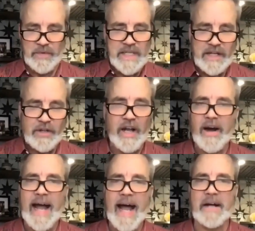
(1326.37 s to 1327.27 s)
we
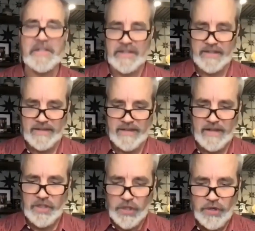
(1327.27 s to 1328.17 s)
declare Acts
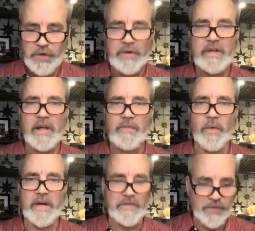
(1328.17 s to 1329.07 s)
2
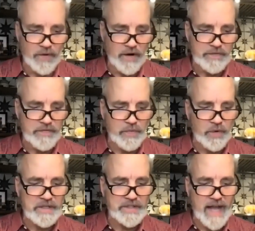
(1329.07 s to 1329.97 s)
44 for
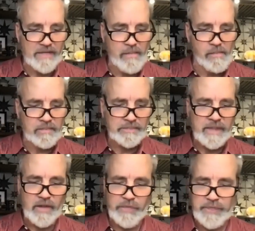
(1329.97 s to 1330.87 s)
47,
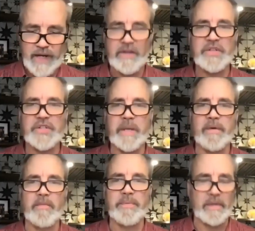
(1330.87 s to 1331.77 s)
the fellowship
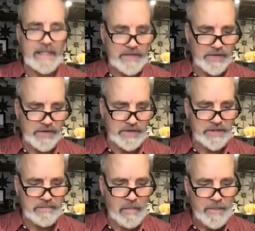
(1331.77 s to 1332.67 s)
of
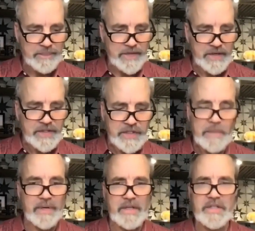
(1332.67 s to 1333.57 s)
believers. This is the
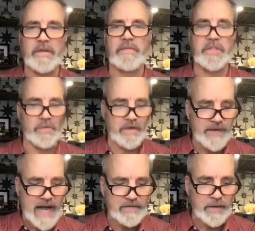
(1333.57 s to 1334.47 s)
picture of true
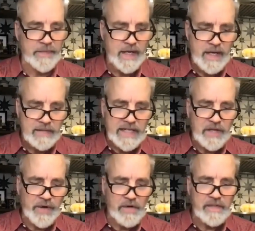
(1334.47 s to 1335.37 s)
revival. They
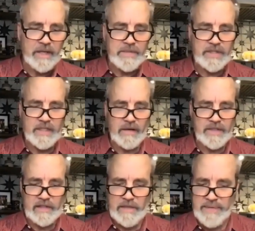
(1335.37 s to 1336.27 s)
devoted themselves
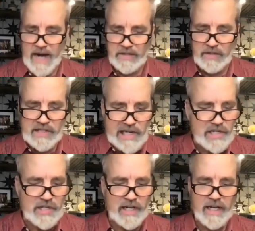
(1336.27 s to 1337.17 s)
to the apostles'
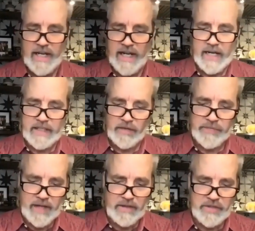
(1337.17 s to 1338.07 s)
teaching and to the
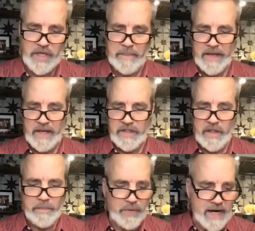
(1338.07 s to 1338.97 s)
fellowship, to
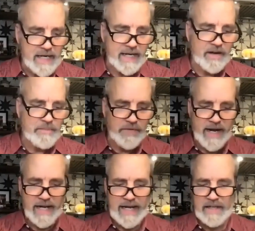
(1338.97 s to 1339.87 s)
the breaking of
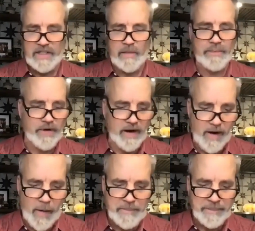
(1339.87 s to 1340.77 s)
bread and to
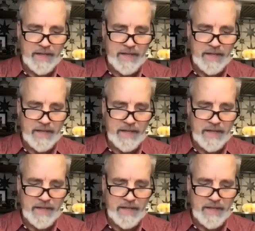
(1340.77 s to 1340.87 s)
prayer.